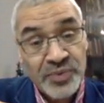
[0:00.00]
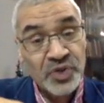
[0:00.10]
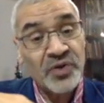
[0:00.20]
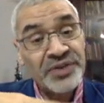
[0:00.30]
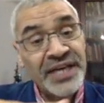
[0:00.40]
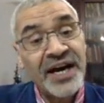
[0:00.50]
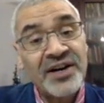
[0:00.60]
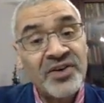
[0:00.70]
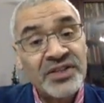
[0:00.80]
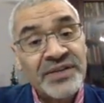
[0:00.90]
So they are
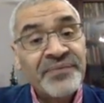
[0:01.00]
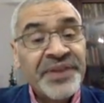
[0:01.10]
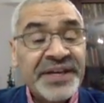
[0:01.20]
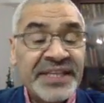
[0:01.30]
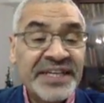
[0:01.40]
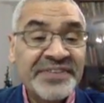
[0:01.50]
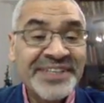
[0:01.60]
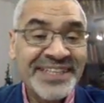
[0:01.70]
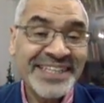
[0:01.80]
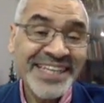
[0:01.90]
not
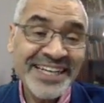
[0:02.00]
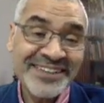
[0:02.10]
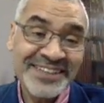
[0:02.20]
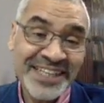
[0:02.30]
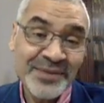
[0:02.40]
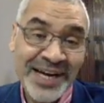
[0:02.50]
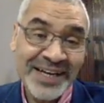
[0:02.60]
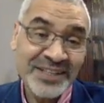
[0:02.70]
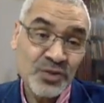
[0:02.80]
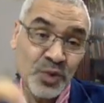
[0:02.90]
exactly the same
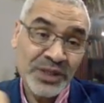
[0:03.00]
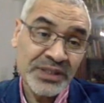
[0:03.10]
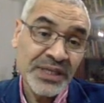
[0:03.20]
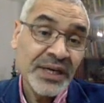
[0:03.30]
as what